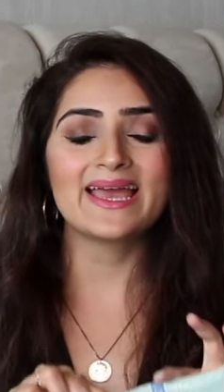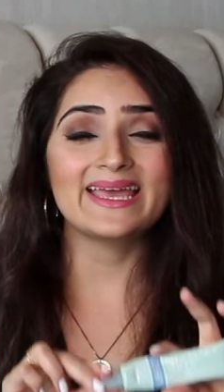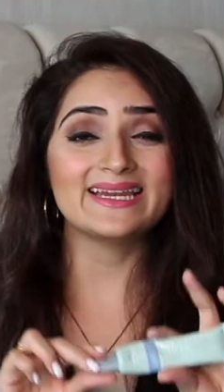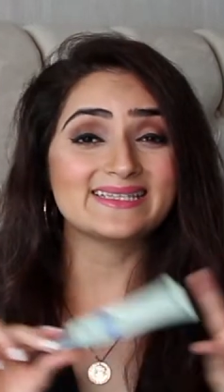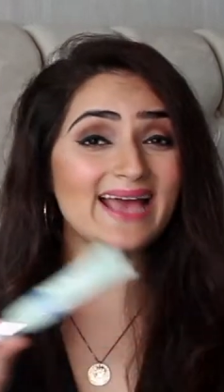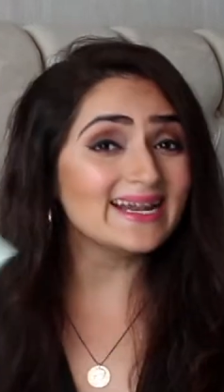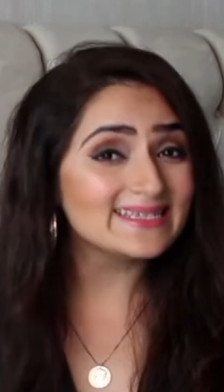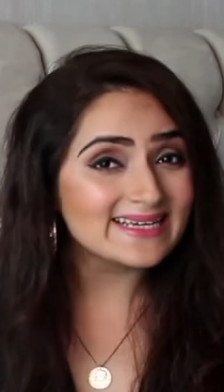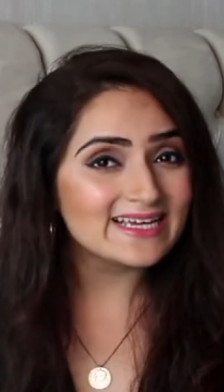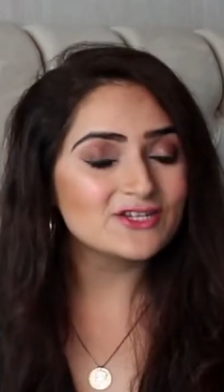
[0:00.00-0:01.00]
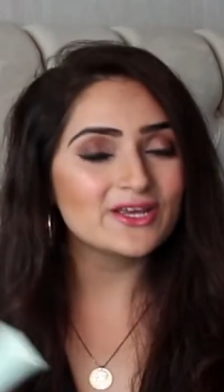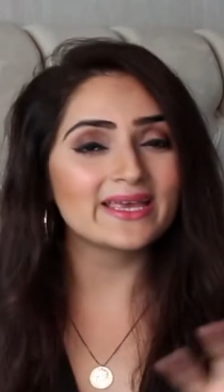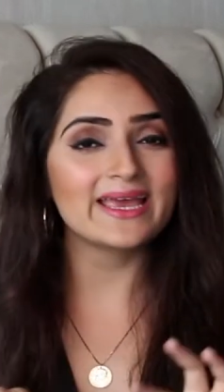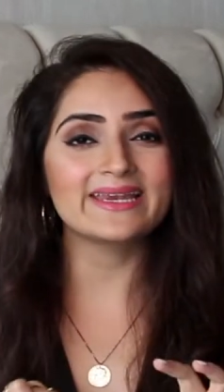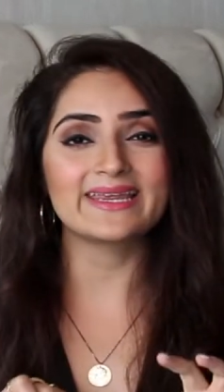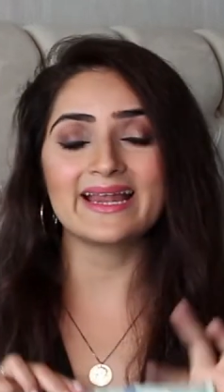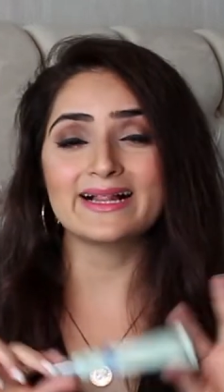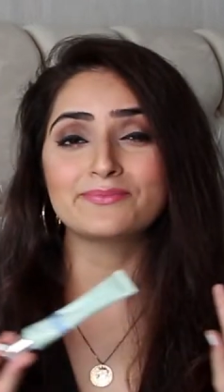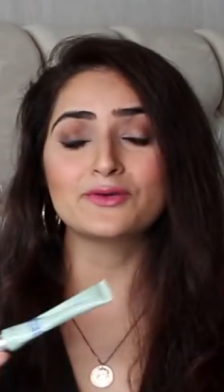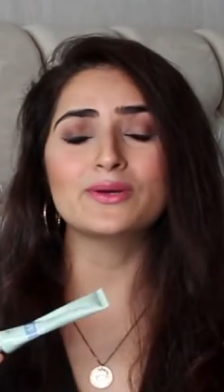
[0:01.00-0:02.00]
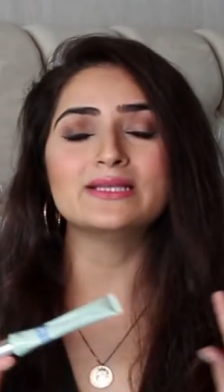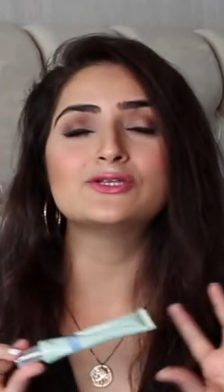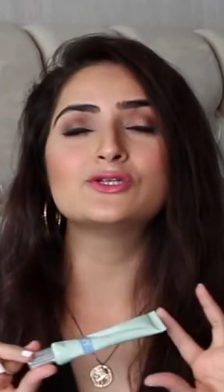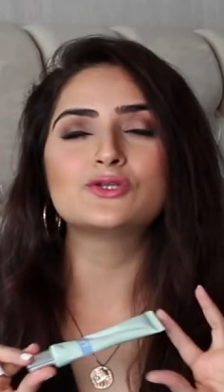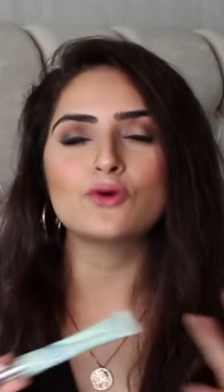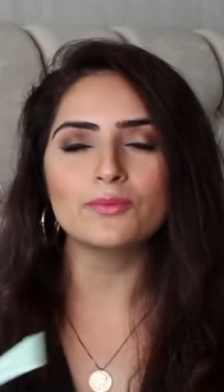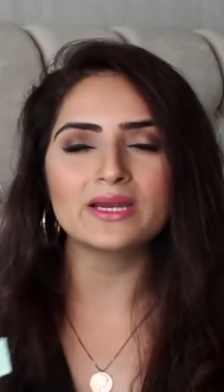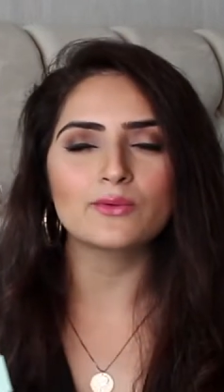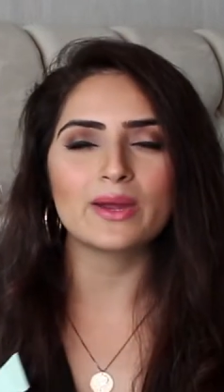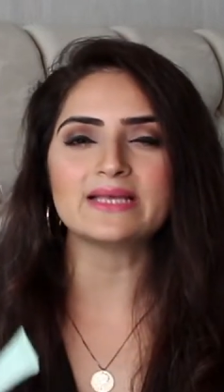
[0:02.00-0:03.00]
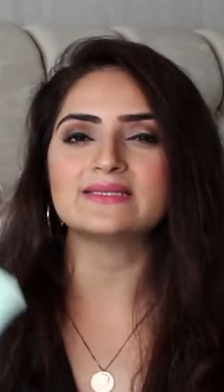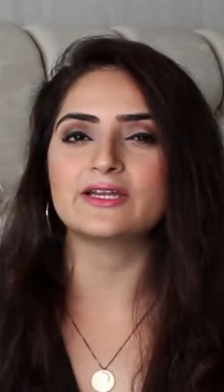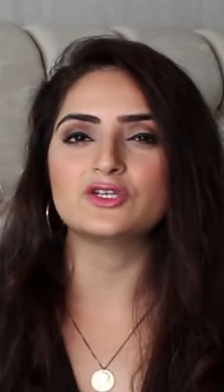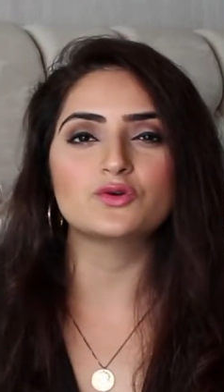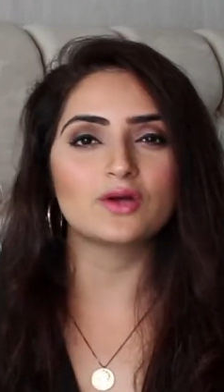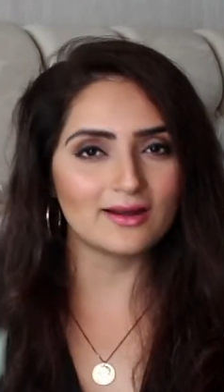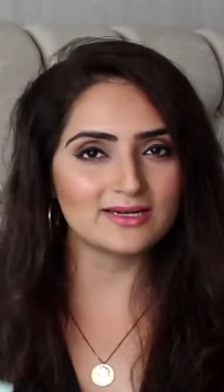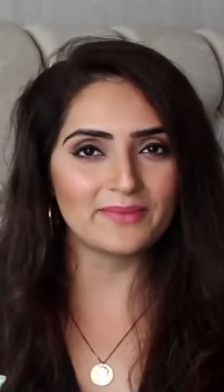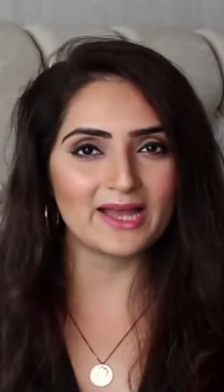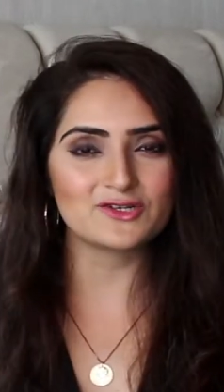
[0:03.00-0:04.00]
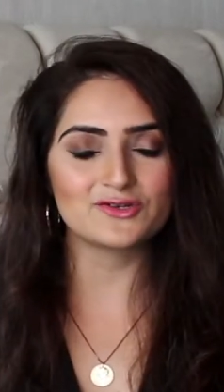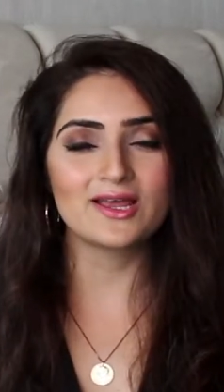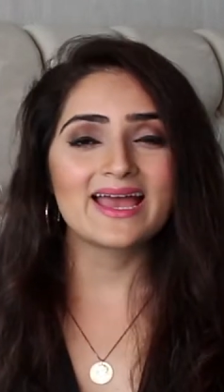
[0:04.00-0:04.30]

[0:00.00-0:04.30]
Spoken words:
It is anti-aging. It can help you in so many ways that you can't imagine.